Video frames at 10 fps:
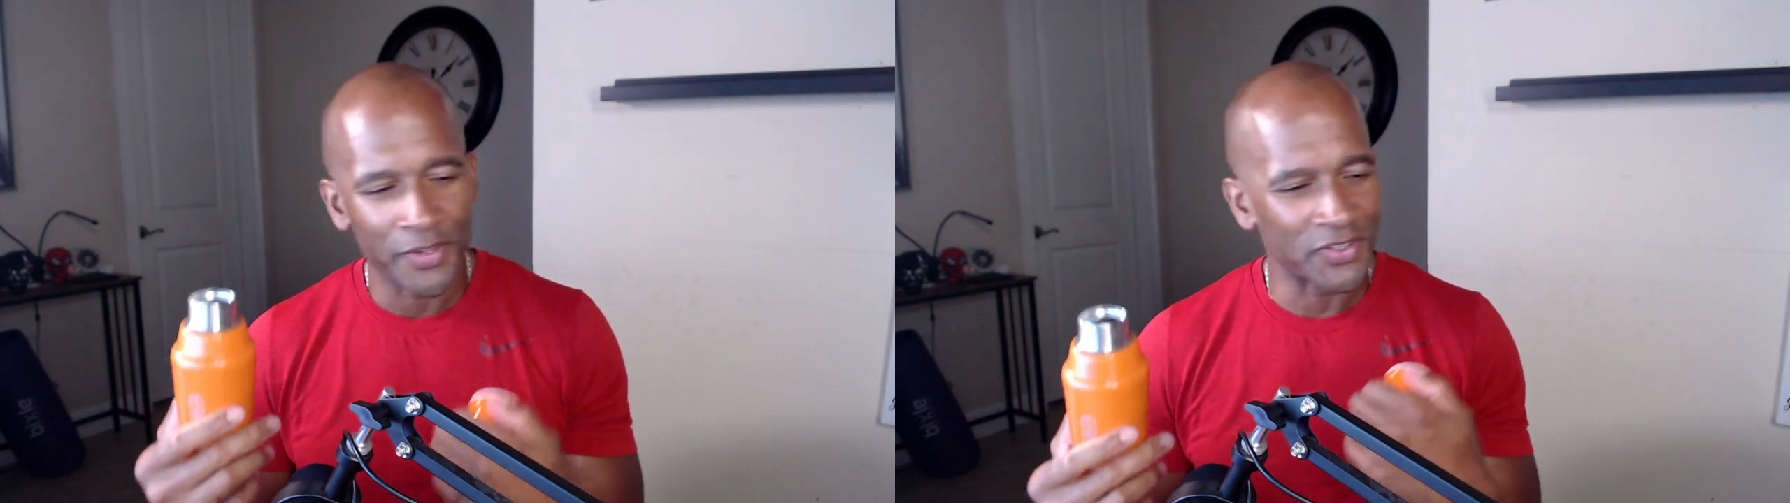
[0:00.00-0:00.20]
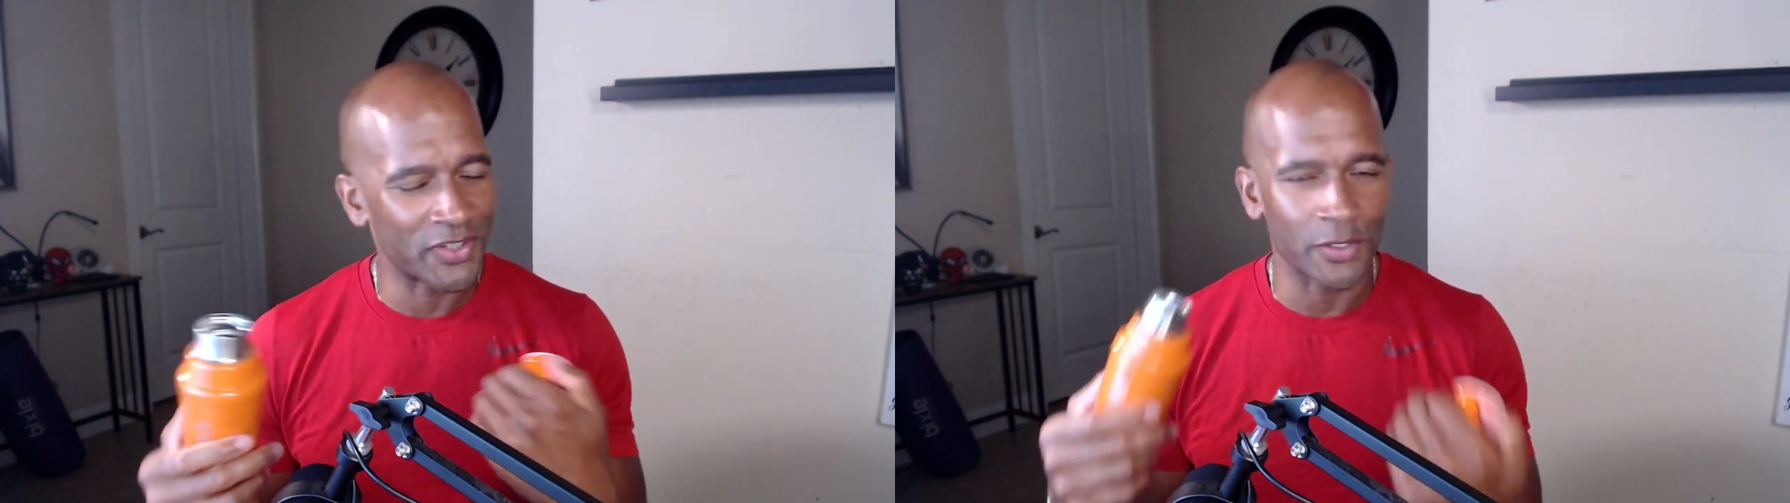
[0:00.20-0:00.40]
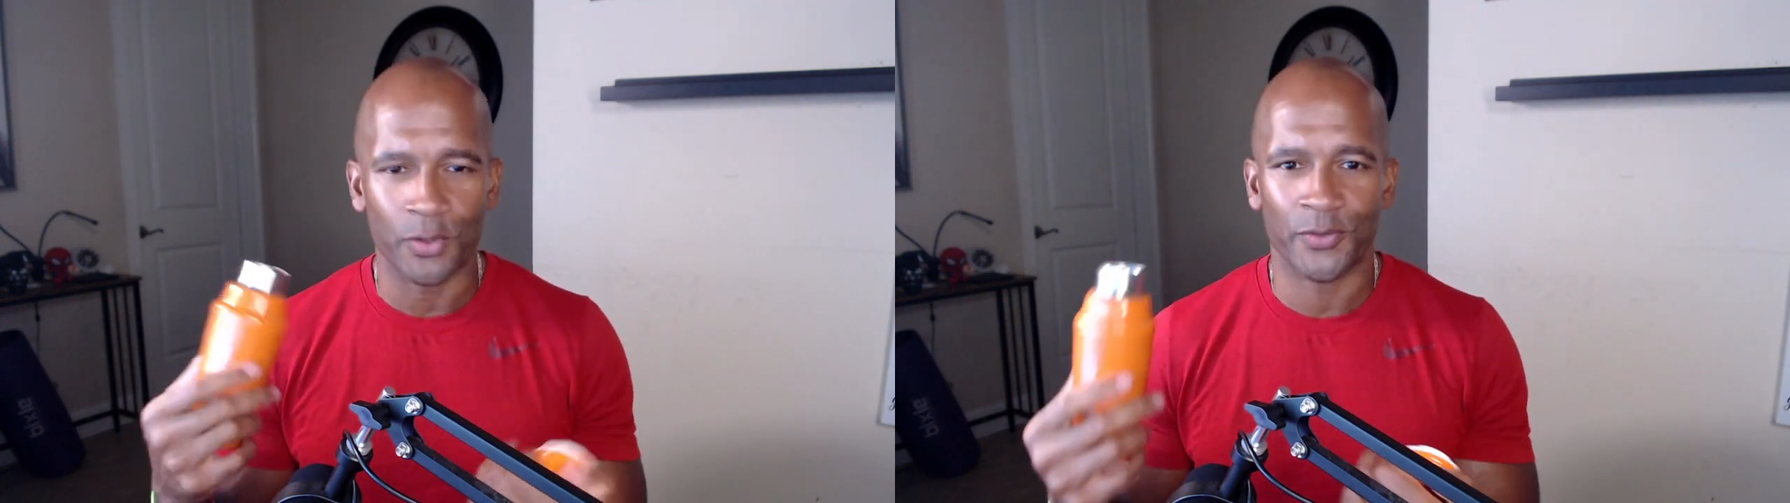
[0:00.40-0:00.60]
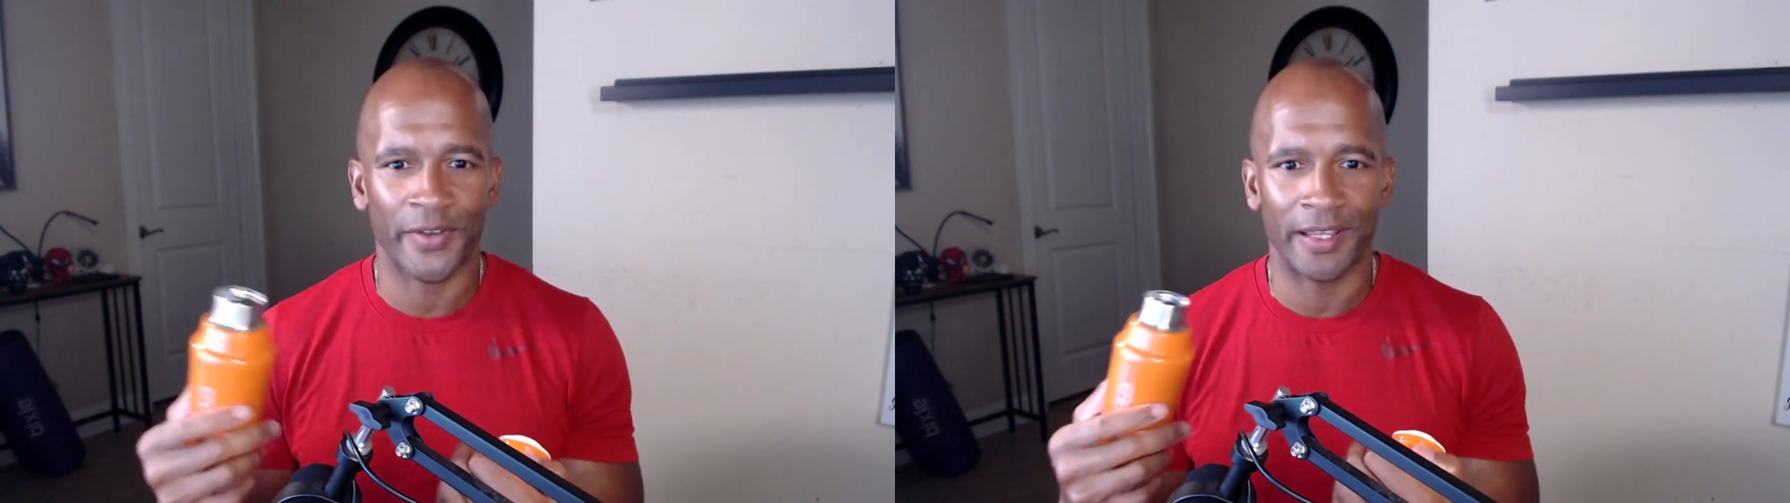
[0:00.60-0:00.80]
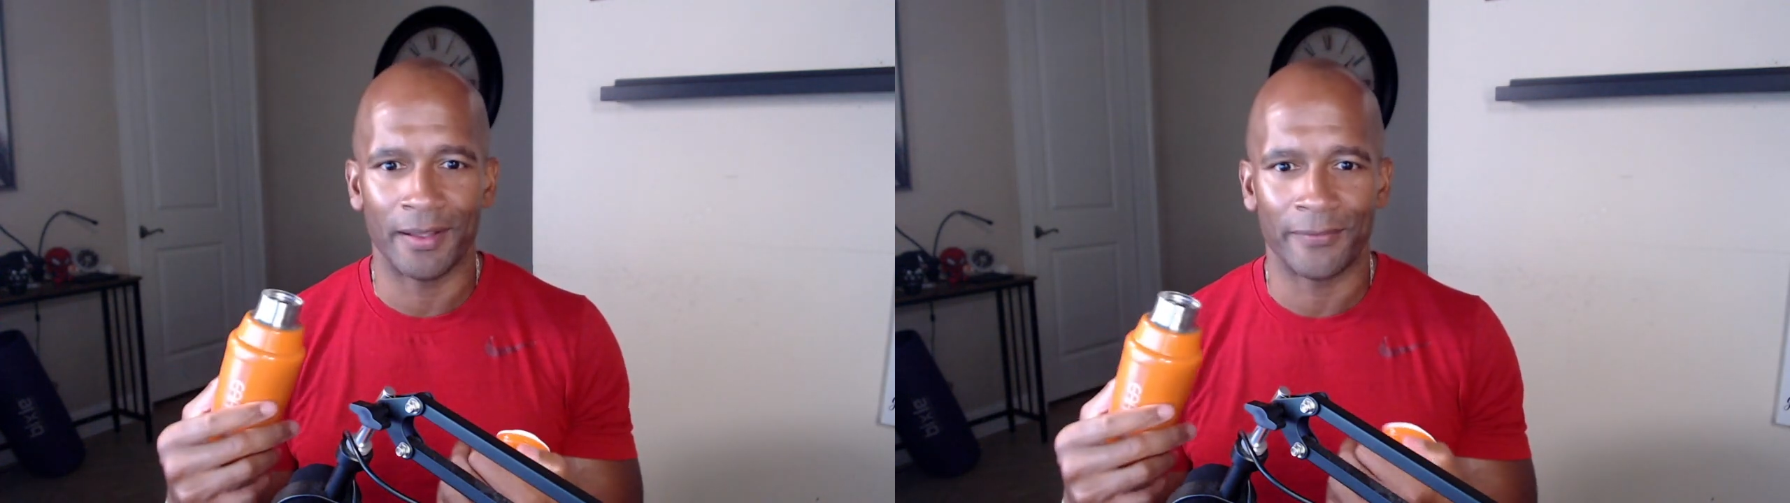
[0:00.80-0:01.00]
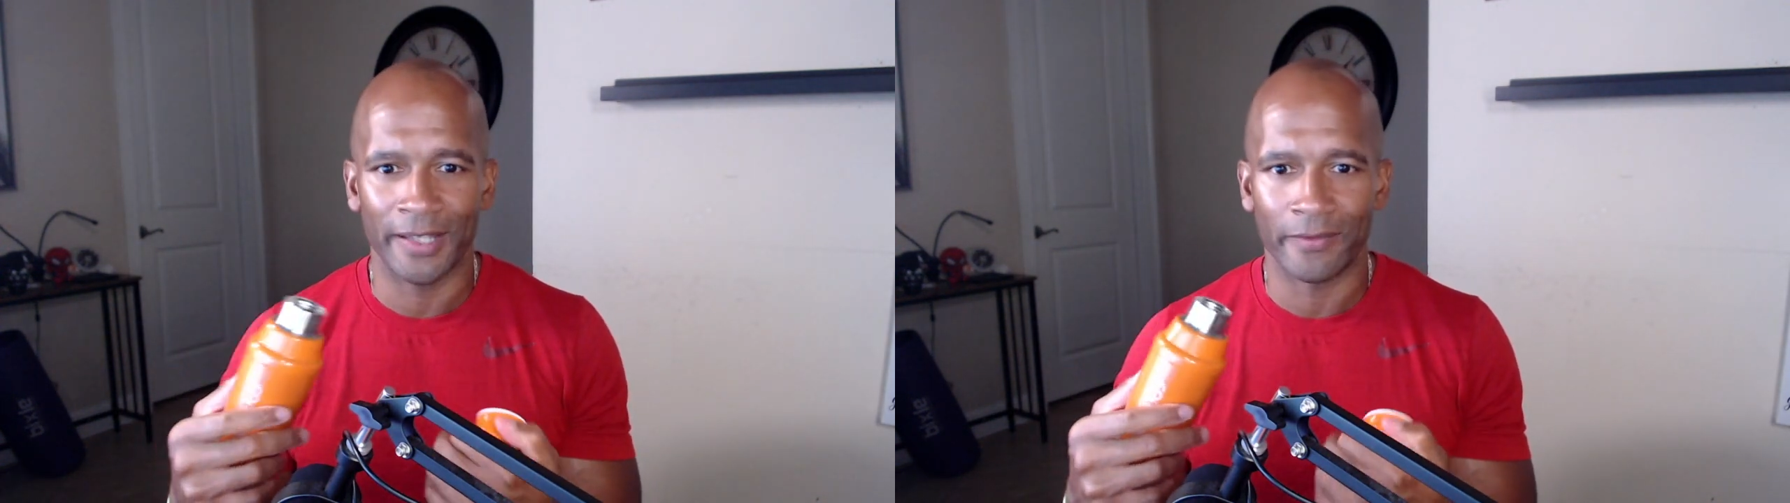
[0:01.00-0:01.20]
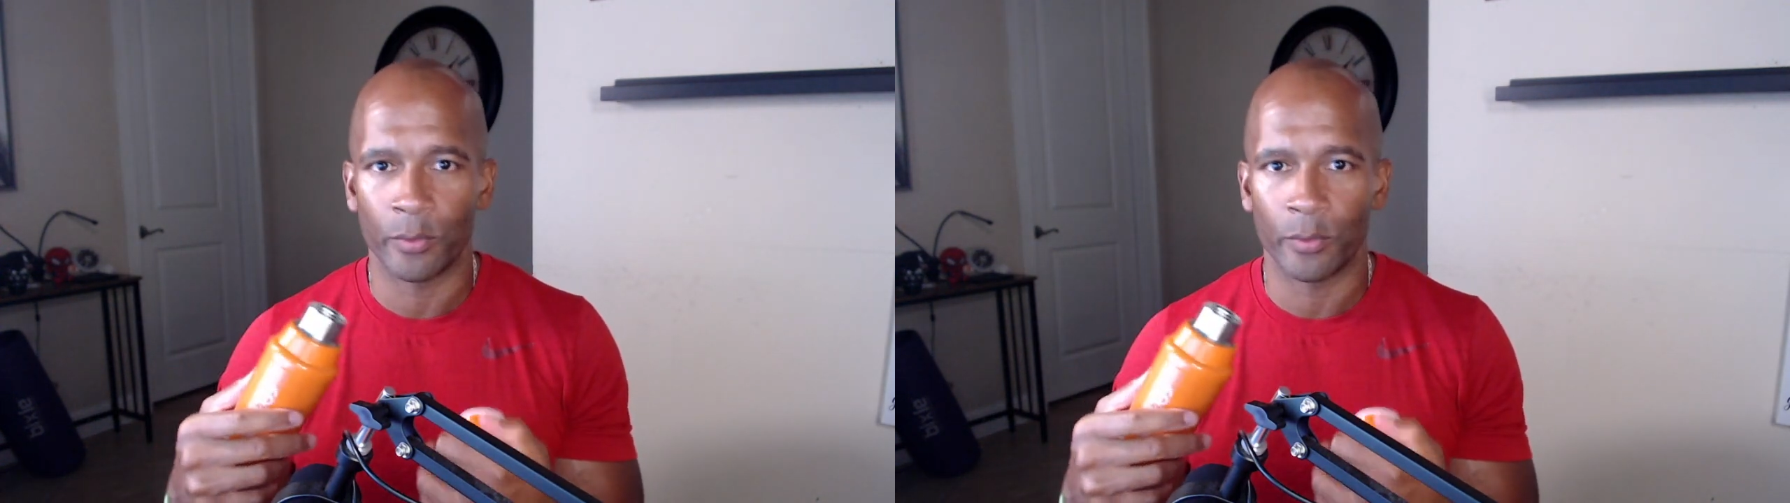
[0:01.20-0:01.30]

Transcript: citrus flavor,